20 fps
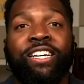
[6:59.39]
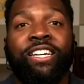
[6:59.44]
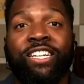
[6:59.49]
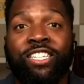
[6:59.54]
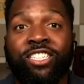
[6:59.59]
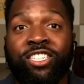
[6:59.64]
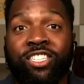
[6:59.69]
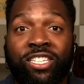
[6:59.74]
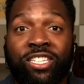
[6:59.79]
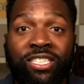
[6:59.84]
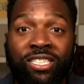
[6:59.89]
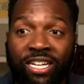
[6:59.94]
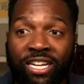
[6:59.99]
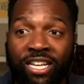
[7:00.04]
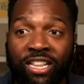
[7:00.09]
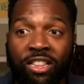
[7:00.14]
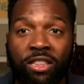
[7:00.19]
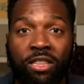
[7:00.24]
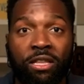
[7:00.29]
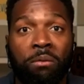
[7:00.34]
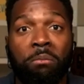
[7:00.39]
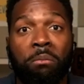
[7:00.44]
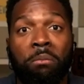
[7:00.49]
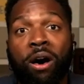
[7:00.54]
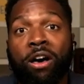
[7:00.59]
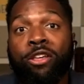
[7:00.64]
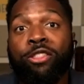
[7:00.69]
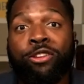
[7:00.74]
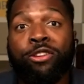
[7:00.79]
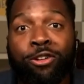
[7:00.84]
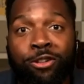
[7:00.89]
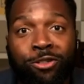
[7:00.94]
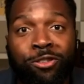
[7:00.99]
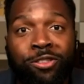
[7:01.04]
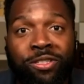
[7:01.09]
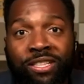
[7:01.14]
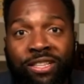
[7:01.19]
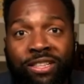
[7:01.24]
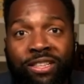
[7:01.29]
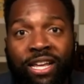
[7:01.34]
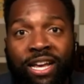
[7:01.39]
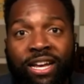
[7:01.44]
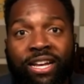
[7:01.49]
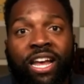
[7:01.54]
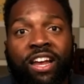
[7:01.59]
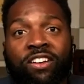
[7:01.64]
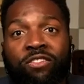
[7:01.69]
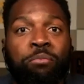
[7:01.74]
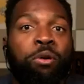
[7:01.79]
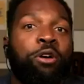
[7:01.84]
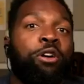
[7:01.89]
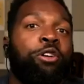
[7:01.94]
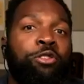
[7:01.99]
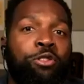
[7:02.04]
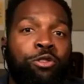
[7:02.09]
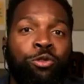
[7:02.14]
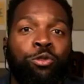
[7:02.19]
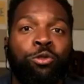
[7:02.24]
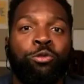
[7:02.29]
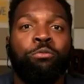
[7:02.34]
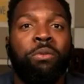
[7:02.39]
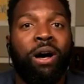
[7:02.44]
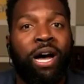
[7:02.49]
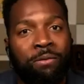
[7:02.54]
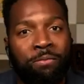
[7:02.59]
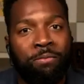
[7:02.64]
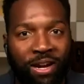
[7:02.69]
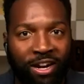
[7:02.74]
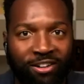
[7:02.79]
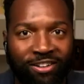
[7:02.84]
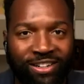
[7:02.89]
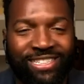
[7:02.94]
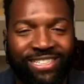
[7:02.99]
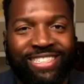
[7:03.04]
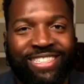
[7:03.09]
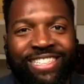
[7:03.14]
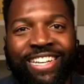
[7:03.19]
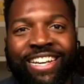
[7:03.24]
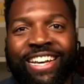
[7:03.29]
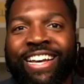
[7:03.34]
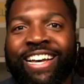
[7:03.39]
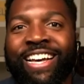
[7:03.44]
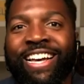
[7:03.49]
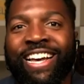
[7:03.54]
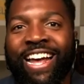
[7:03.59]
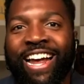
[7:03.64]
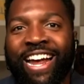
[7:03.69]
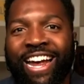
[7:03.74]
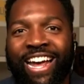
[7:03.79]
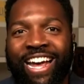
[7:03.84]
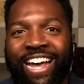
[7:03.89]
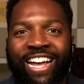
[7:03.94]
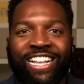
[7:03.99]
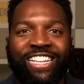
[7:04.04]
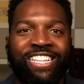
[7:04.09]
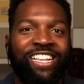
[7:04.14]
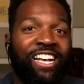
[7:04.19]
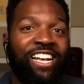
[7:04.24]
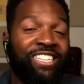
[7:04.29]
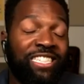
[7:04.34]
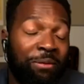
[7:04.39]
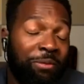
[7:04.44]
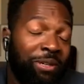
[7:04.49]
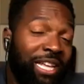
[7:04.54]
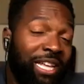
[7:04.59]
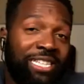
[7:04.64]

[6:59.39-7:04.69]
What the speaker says: just in the mothers that gave birth to my parents. And some of that